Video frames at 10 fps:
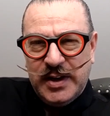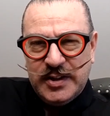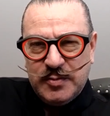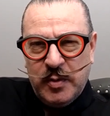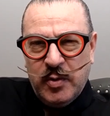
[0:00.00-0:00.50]

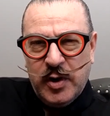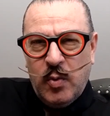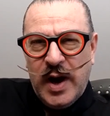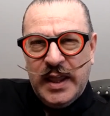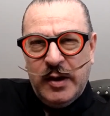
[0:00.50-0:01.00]
because we were
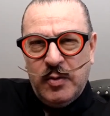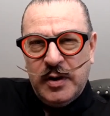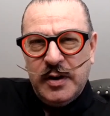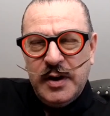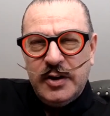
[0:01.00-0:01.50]
aware they
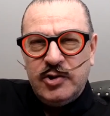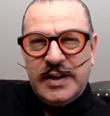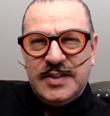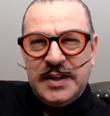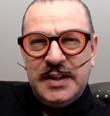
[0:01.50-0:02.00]
were
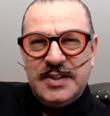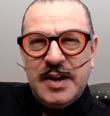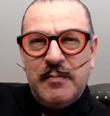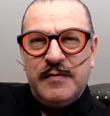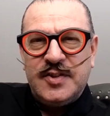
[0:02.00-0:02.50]
dressing this
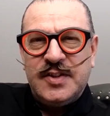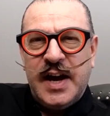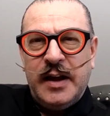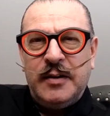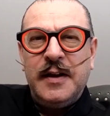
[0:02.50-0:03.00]
up for
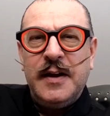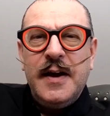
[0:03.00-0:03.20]
sale.